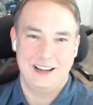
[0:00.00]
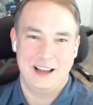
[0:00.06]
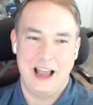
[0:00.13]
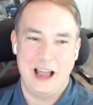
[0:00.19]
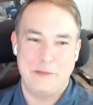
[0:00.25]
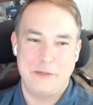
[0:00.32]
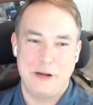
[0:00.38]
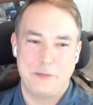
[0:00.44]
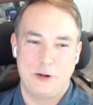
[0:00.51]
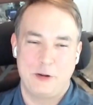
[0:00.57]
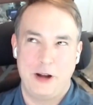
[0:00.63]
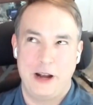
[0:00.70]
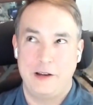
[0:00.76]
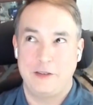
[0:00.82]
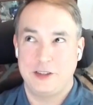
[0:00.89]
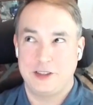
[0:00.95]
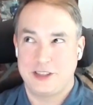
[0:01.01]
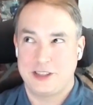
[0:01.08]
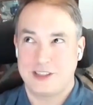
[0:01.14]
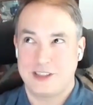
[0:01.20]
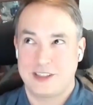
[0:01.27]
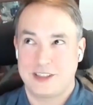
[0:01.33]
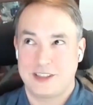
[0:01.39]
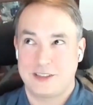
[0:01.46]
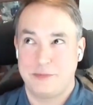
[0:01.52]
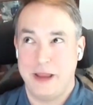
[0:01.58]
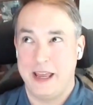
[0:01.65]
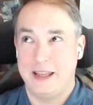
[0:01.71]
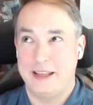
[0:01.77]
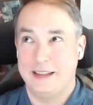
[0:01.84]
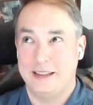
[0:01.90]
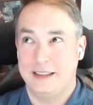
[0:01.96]
I remember when I was
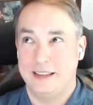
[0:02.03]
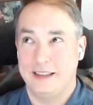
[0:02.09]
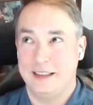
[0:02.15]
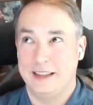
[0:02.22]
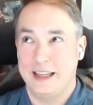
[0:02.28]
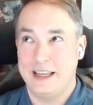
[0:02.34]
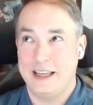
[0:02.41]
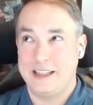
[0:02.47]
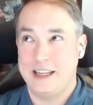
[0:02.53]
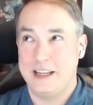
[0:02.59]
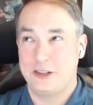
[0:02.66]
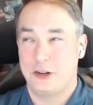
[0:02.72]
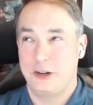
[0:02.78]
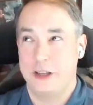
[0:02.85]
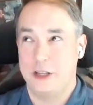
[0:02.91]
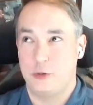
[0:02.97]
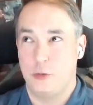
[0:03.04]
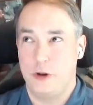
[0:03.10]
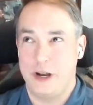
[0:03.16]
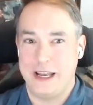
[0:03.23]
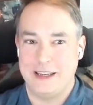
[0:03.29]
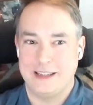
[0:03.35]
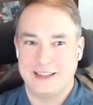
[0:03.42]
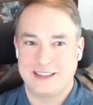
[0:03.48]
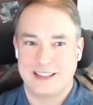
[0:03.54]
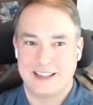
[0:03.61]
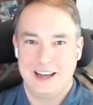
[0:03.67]
late teens, early 20s.